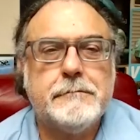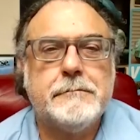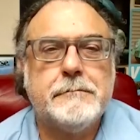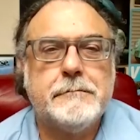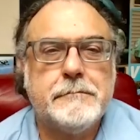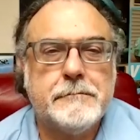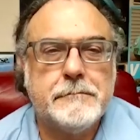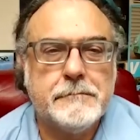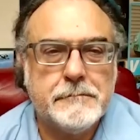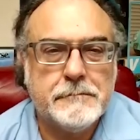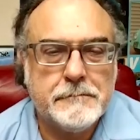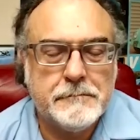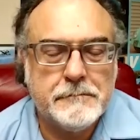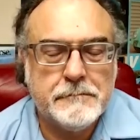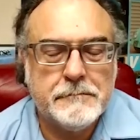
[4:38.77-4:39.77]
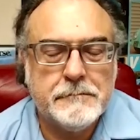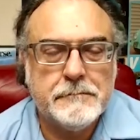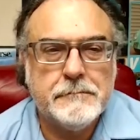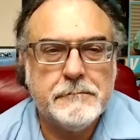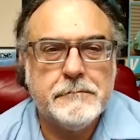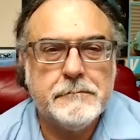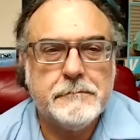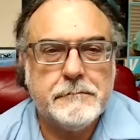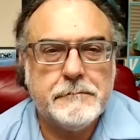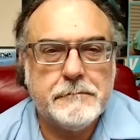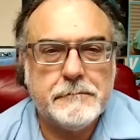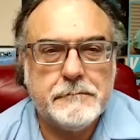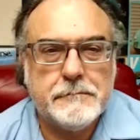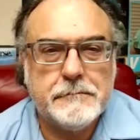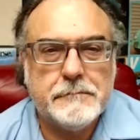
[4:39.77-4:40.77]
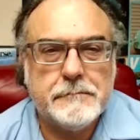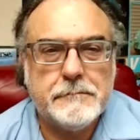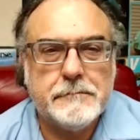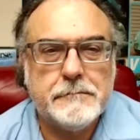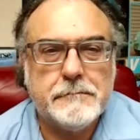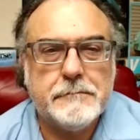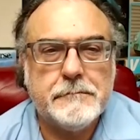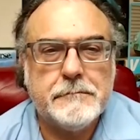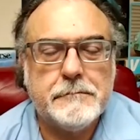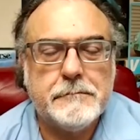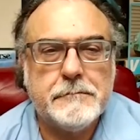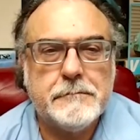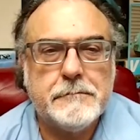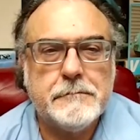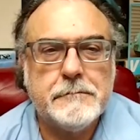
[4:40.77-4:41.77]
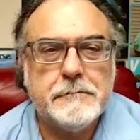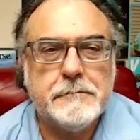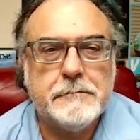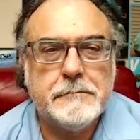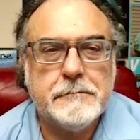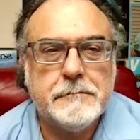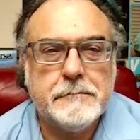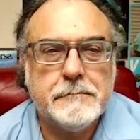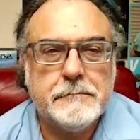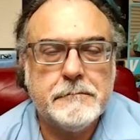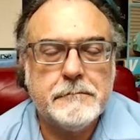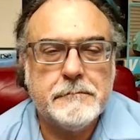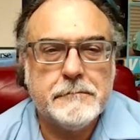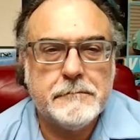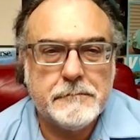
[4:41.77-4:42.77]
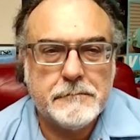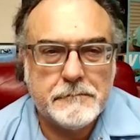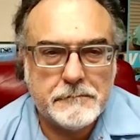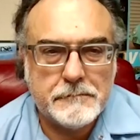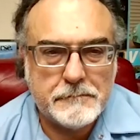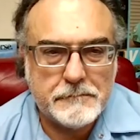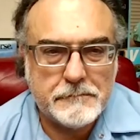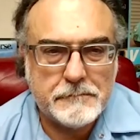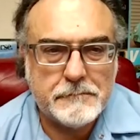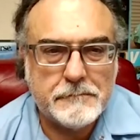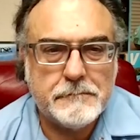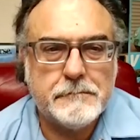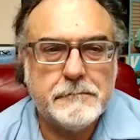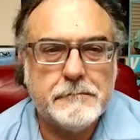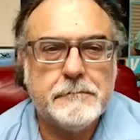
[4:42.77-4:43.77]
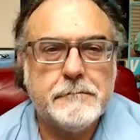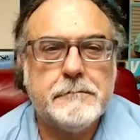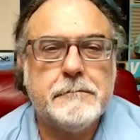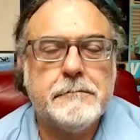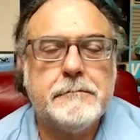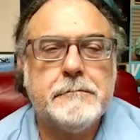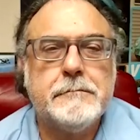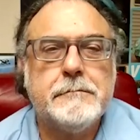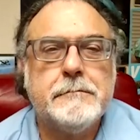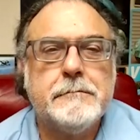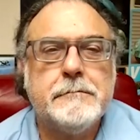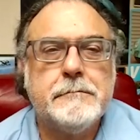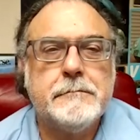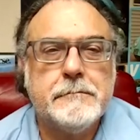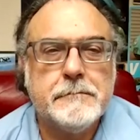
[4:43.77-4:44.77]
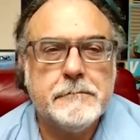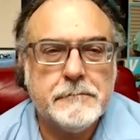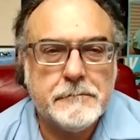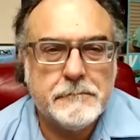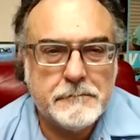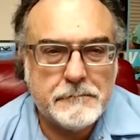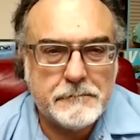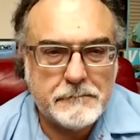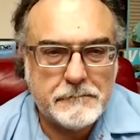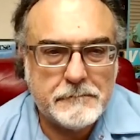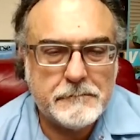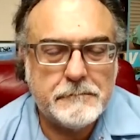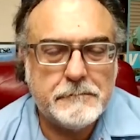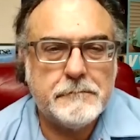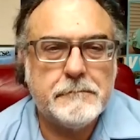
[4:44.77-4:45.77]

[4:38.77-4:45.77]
[no speech]